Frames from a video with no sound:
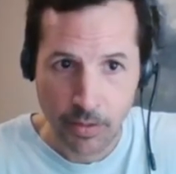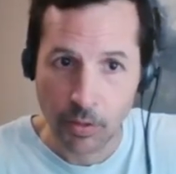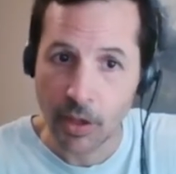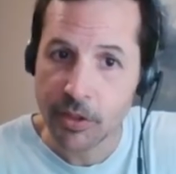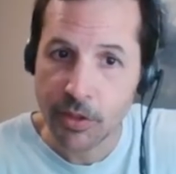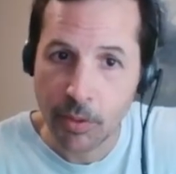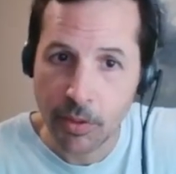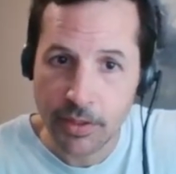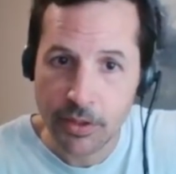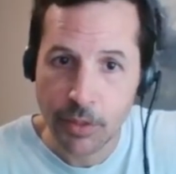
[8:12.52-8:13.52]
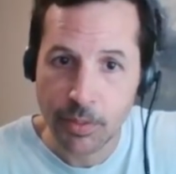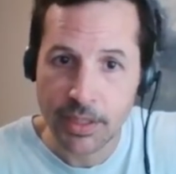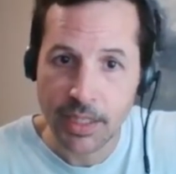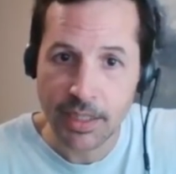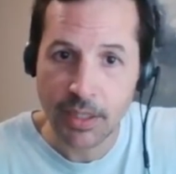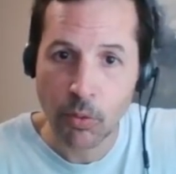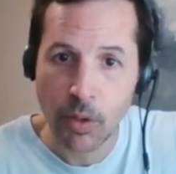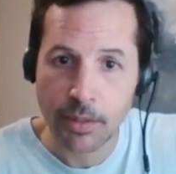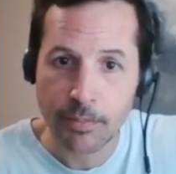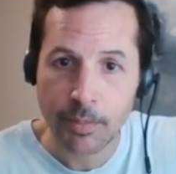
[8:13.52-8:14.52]
We're also supporting Superconducting
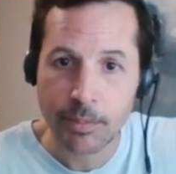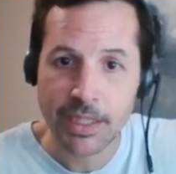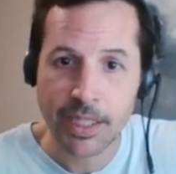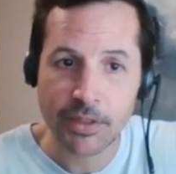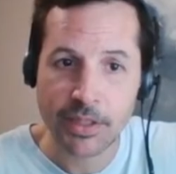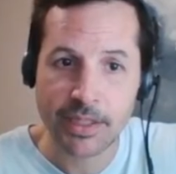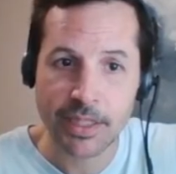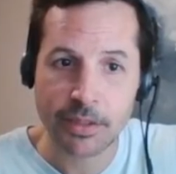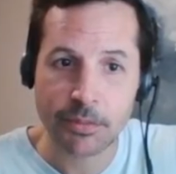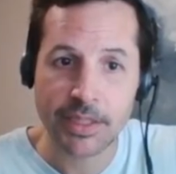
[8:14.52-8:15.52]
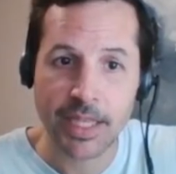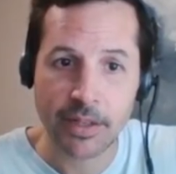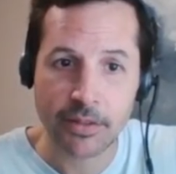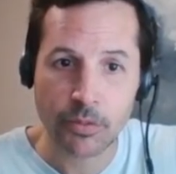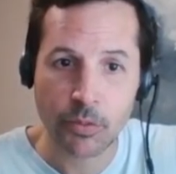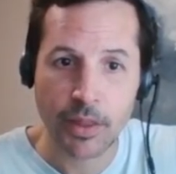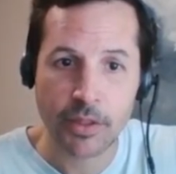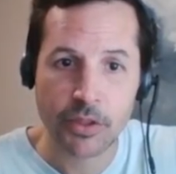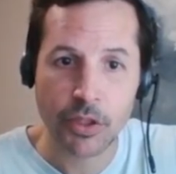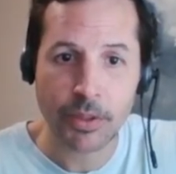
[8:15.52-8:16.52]
Quantum Materials and Systems Centers with
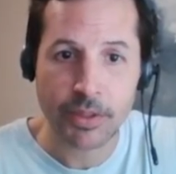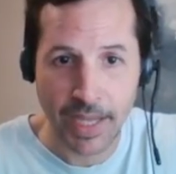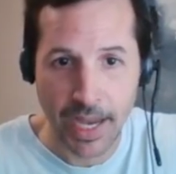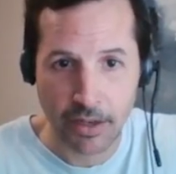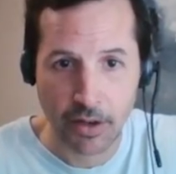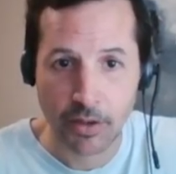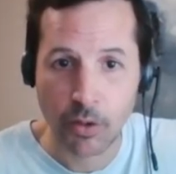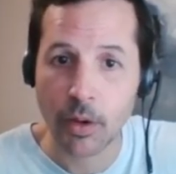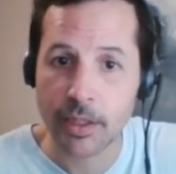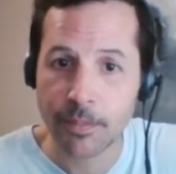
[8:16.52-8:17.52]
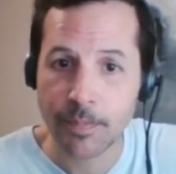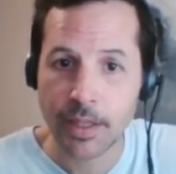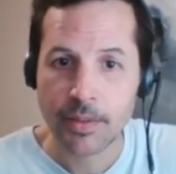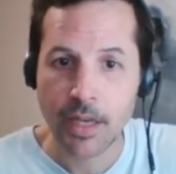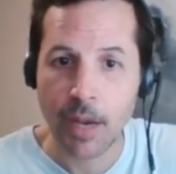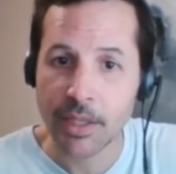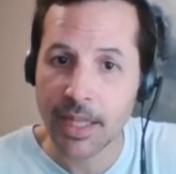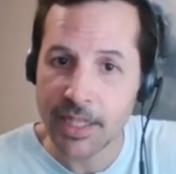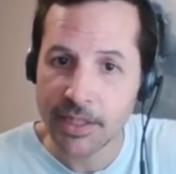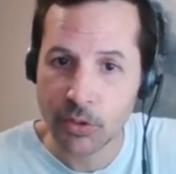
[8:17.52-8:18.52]
SuperStack, our quantum
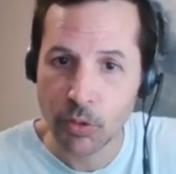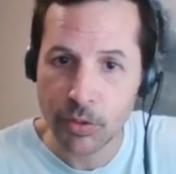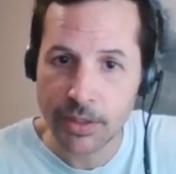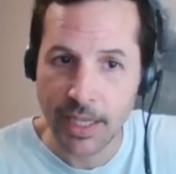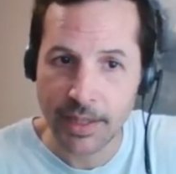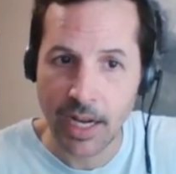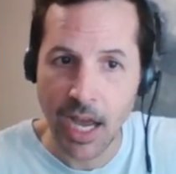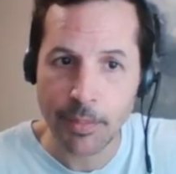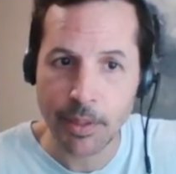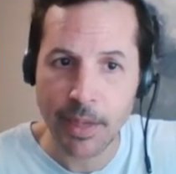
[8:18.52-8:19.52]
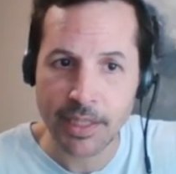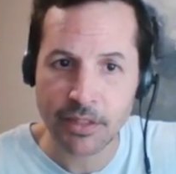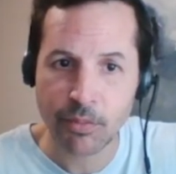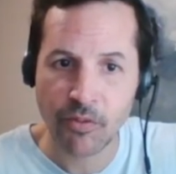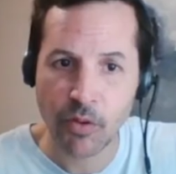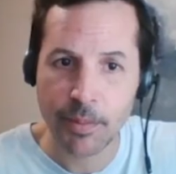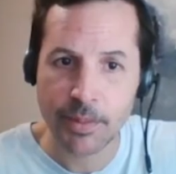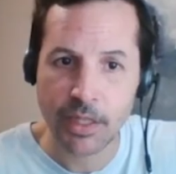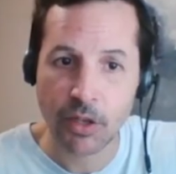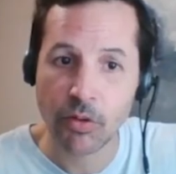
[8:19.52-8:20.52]
compilation toolset that optimizes
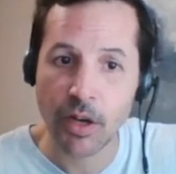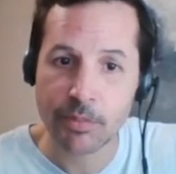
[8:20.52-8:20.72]
performance across